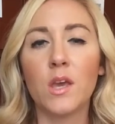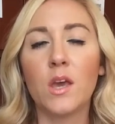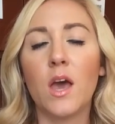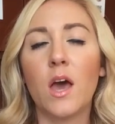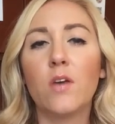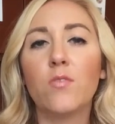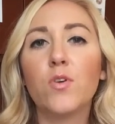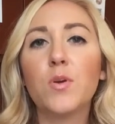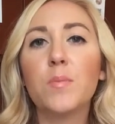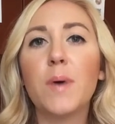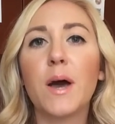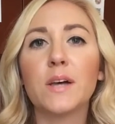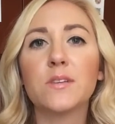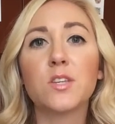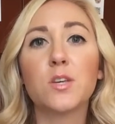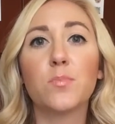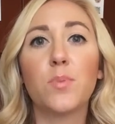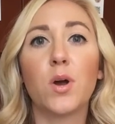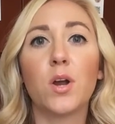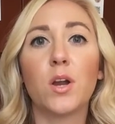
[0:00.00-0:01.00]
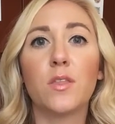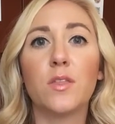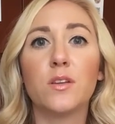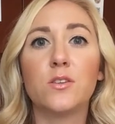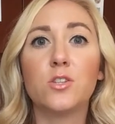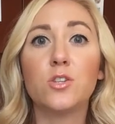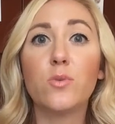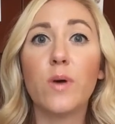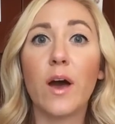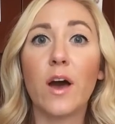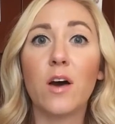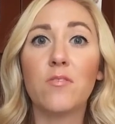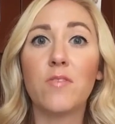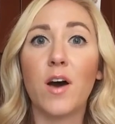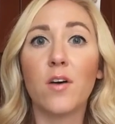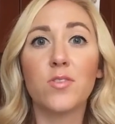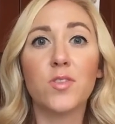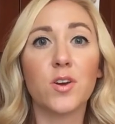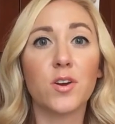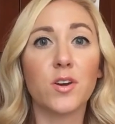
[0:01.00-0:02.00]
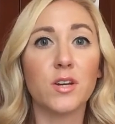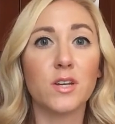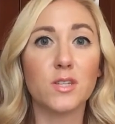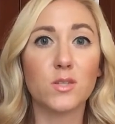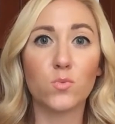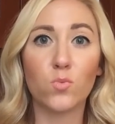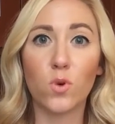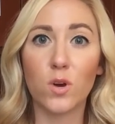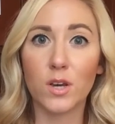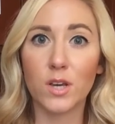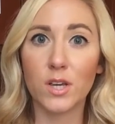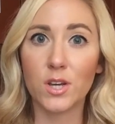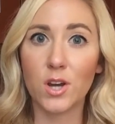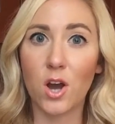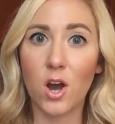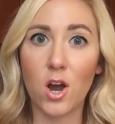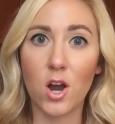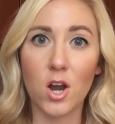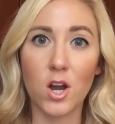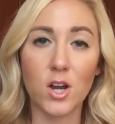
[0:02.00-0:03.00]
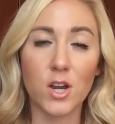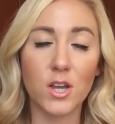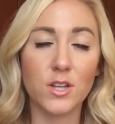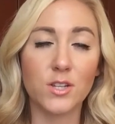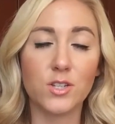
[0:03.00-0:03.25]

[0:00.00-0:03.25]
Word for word: Every basket party that you have out there is working hard